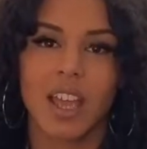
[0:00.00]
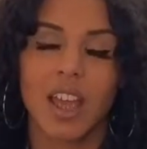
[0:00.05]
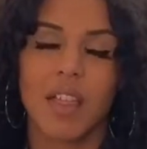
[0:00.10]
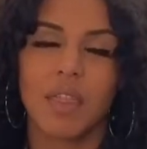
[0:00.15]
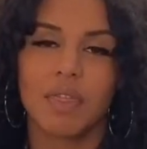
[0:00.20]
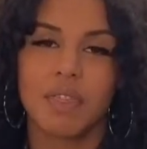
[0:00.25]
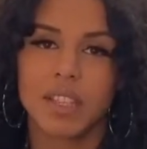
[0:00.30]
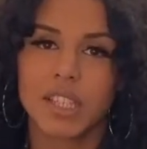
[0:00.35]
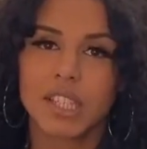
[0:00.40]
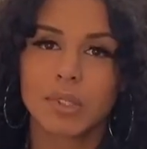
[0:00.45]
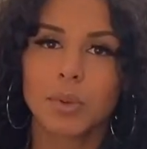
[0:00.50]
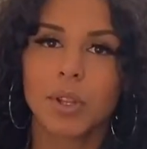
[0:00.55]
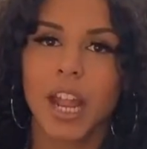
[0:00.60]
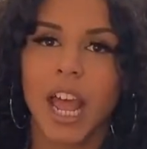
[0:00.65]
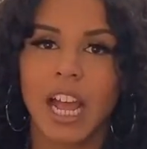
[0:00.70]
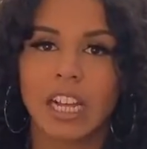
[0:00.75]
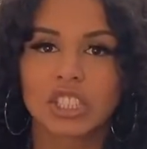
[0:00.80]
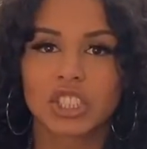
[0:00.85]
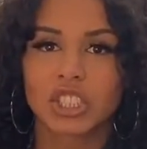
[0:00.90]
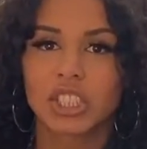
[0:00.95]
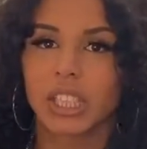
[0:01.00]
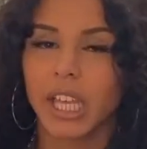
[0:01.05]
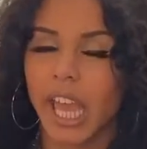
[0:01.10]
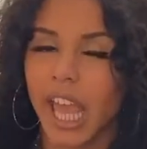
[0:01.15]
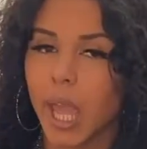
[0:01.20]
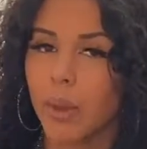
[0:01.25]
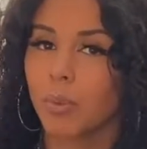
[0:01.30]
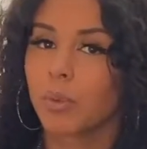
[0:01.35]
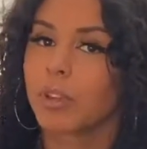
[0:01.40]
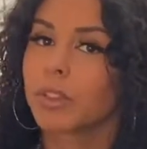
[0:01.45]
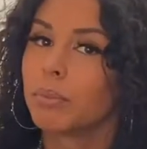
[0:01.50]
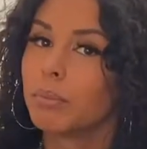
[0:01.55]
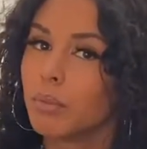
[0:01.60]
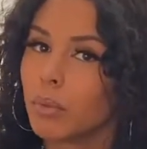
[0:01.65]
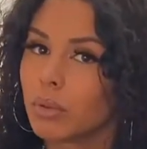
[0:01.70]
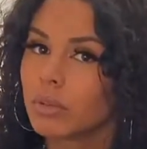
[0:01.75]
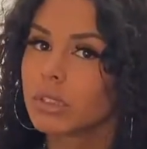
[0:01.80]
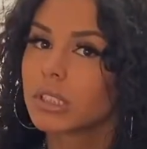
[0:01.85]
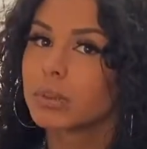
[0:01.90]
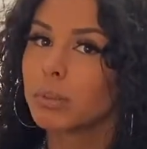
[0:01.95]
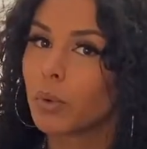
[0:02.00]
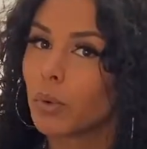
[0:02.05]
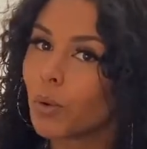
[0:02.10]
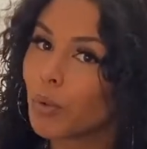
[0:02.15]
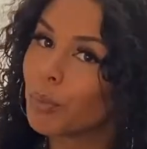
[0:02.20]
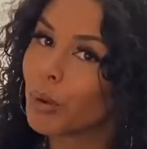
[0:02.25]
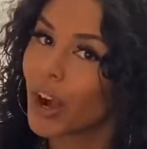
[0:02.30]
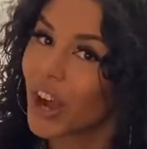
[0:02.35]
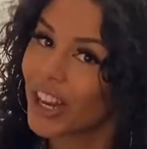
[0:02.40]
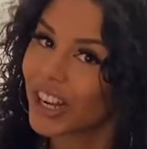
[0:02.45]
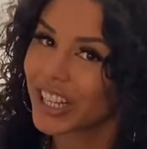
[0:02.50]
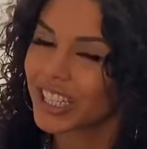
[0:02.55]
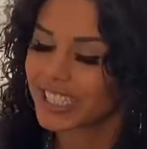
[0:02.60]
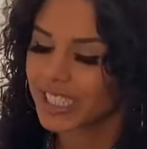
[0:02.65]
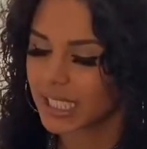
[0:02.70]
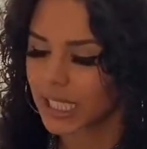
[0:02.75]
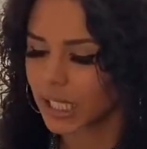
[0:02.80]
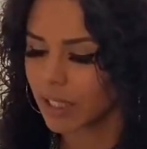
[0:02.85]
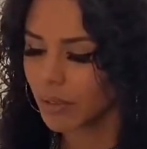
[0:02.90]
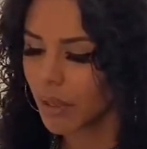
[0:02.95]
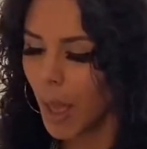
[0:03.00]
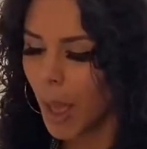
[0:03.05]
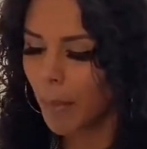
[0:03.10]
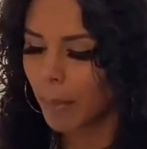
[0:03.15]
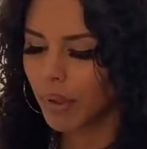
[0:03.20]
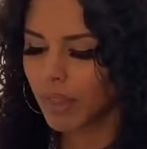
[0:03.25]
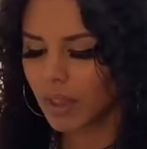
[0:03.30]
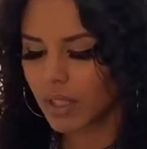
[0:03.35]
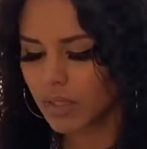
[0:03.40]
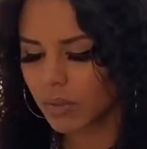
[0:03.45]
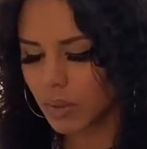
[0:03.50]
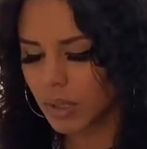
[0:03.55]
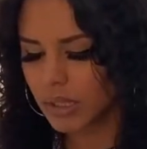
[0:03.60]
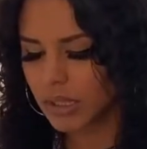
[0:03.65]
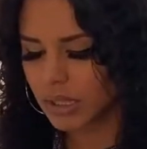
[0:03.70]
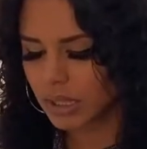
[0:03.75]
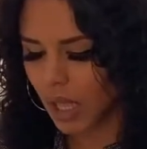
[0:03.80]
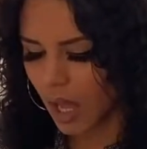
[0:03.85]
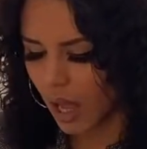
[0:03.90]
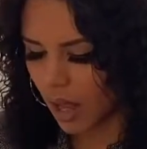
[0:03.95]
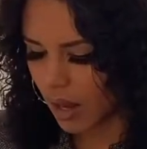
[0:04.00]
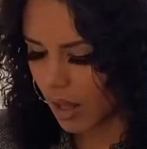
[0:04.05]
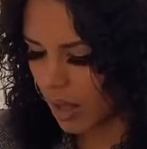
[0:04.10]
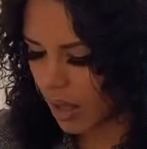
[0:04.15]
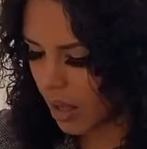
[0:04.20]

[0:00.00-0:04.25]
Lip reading: and this one actually came with multiple products in it. But this one's not,